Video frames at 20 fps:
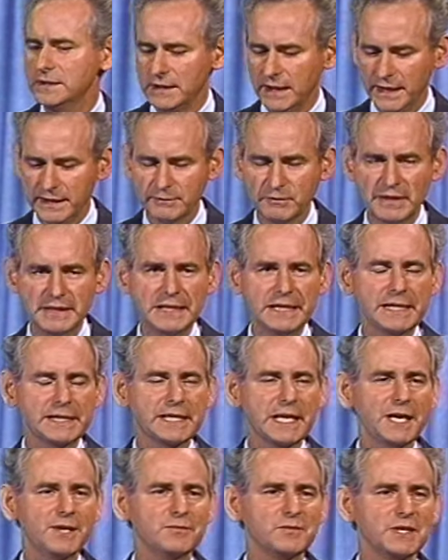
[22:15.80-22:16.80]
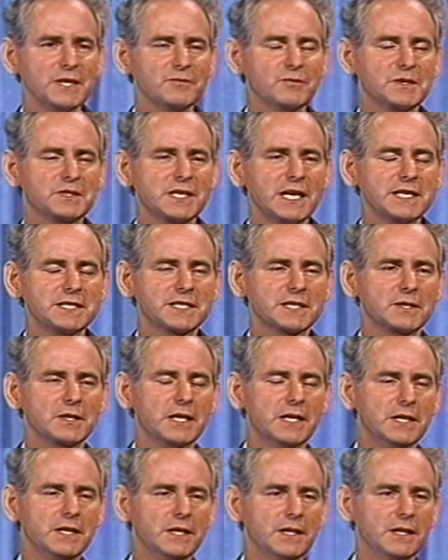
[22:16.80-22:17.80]
And when he gave the invitation,
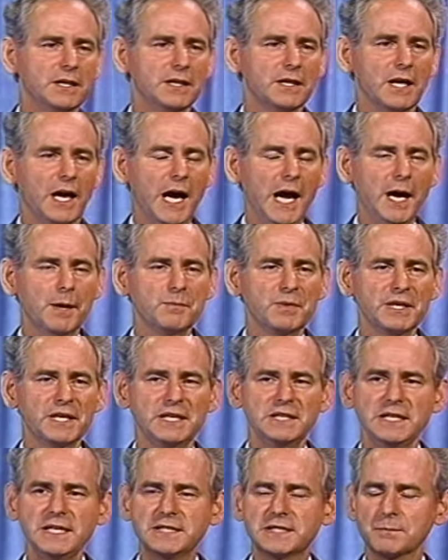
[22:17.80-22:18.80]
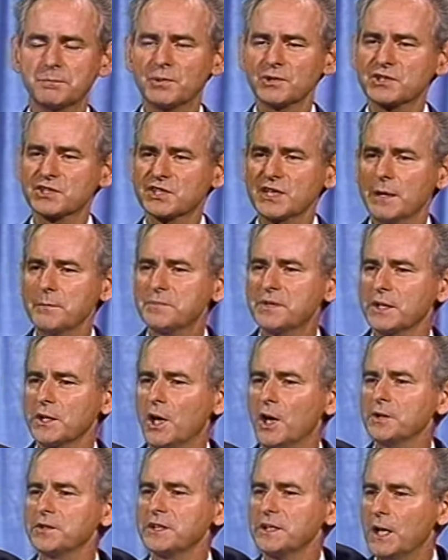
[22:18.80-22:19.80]
how many need to put something
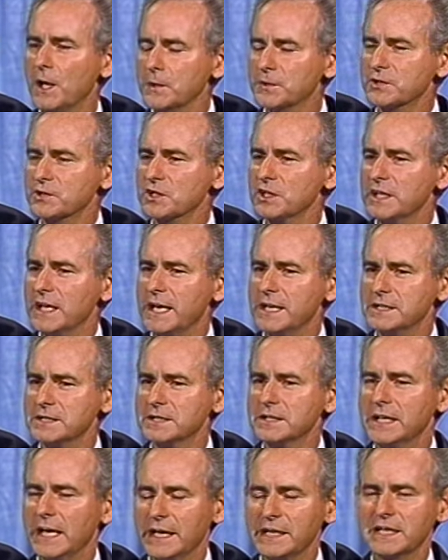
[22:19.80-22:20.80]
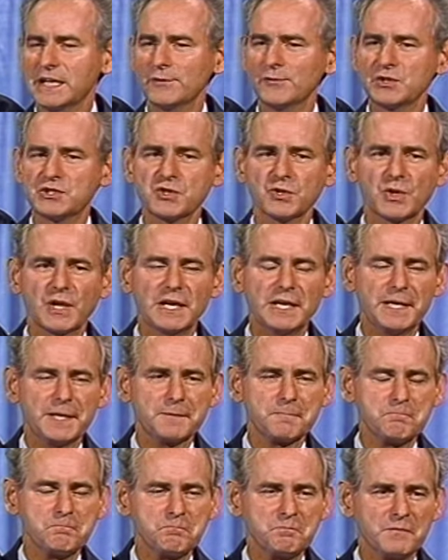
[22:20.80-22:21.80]
on the altar tonight and give it to
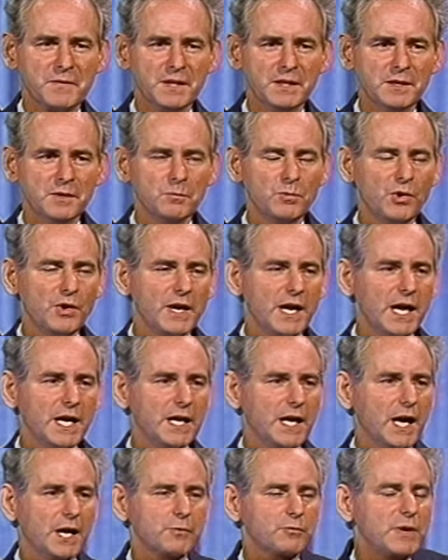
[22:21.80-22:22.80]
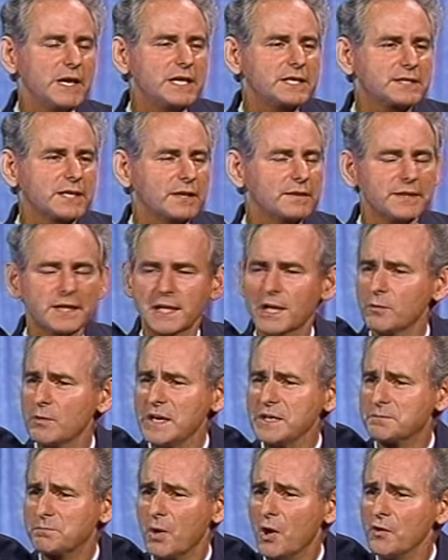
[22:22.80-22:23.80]
God? Boy, I, I, raised, I think I
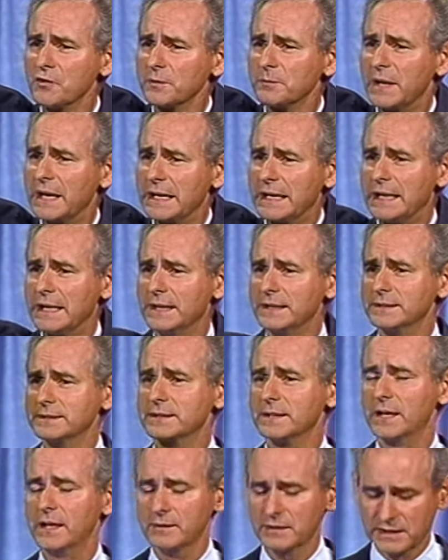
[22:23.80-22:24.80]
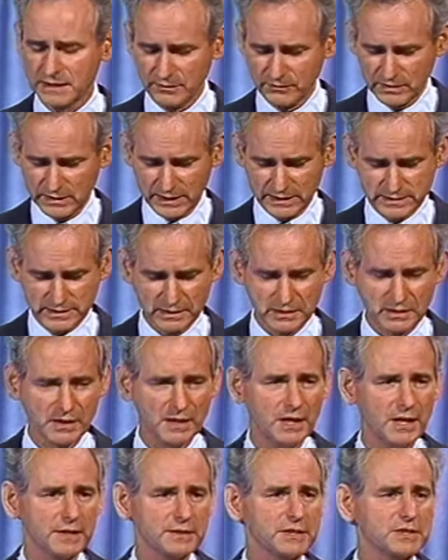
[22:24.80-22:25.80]
raised both of my hands. I given it, I said,
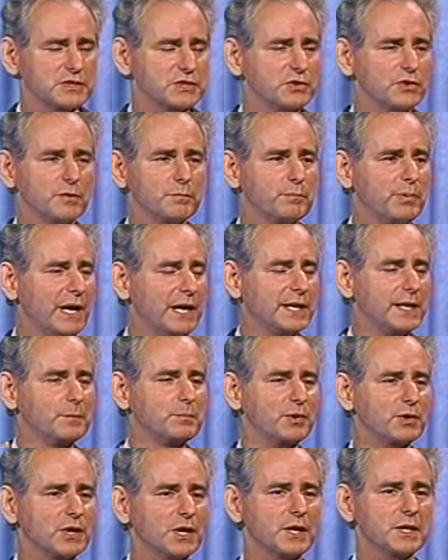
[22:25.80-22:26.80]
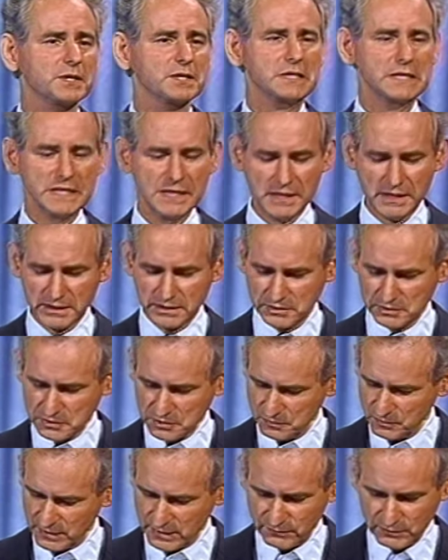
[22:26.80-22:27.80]
God, it's your pineapple garden. You
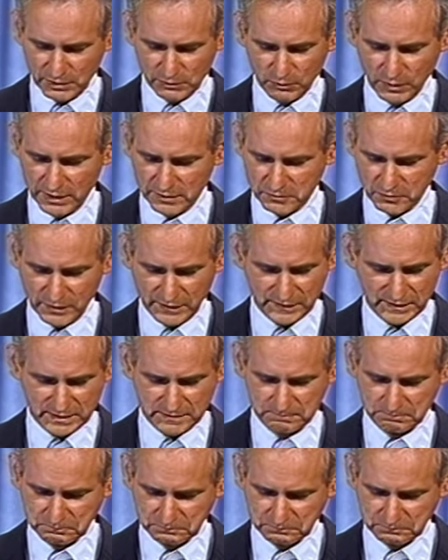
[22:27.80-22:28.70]
do whatever you want with it.